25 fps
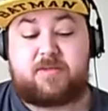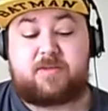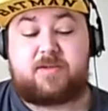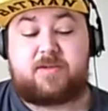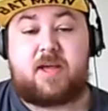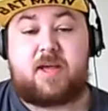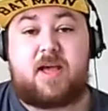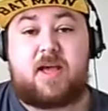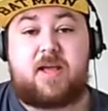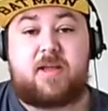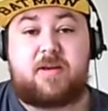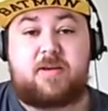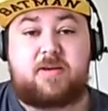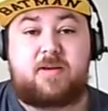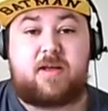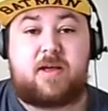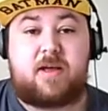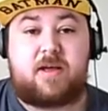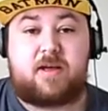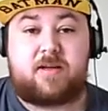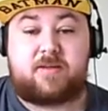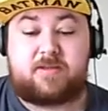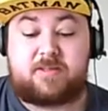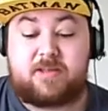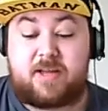and
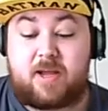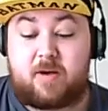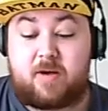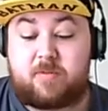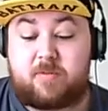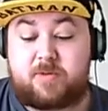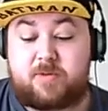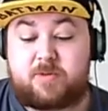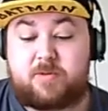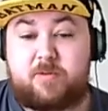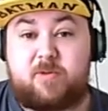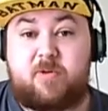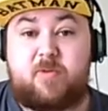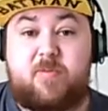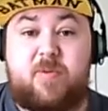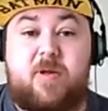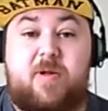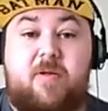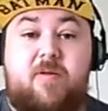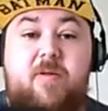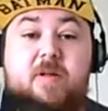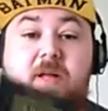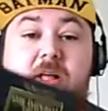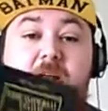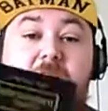today I want to talk
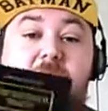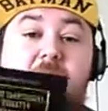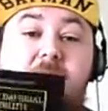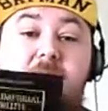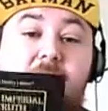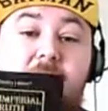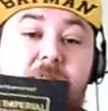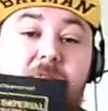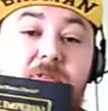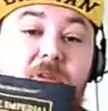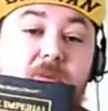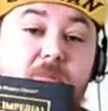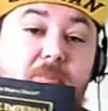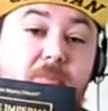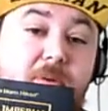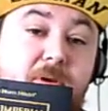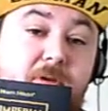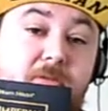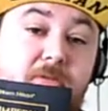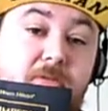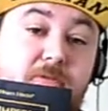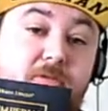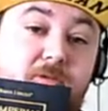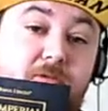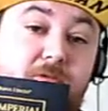about the
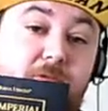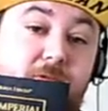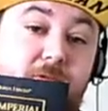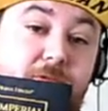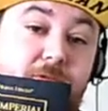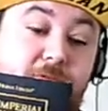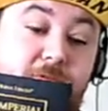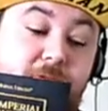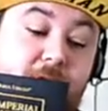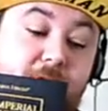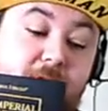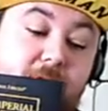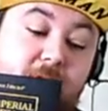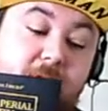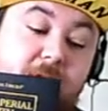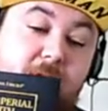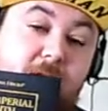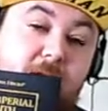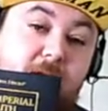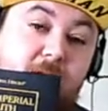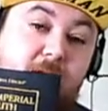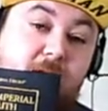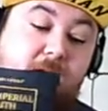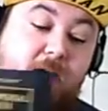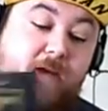Imperial Truth,
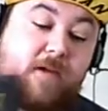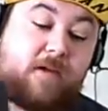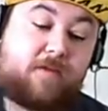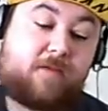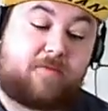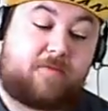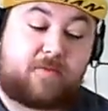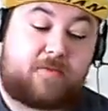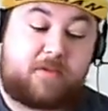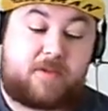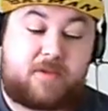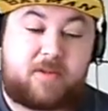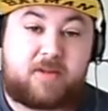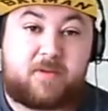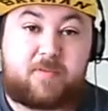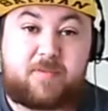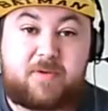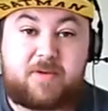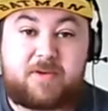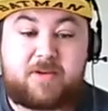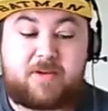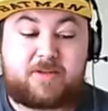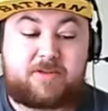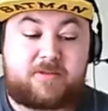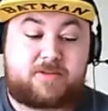the limited
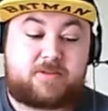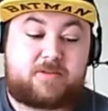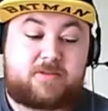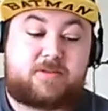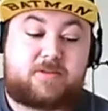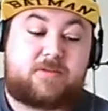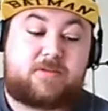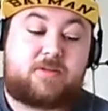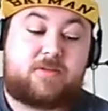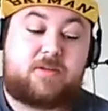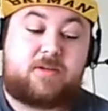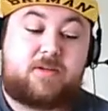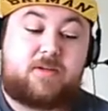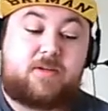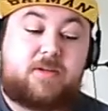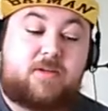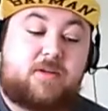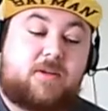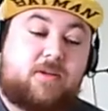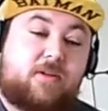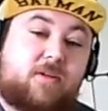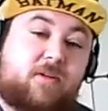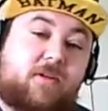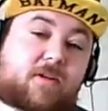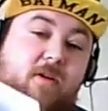edition
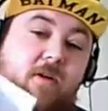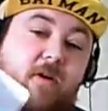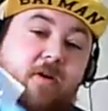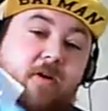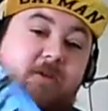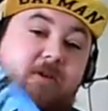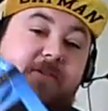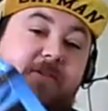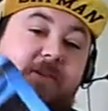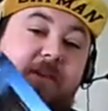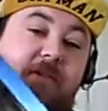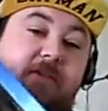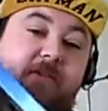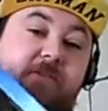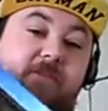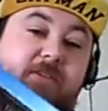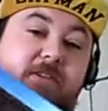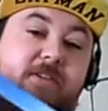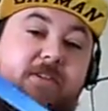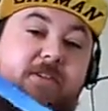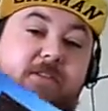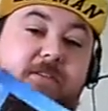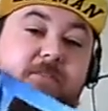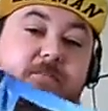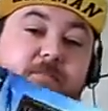Horus
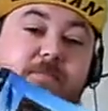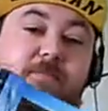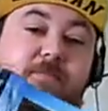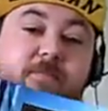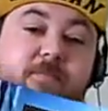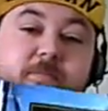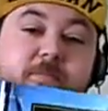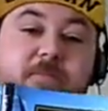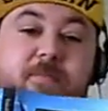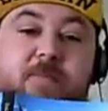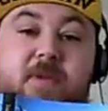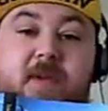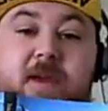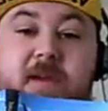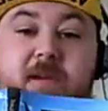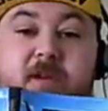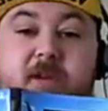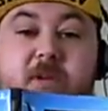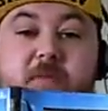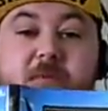Heresy Black Library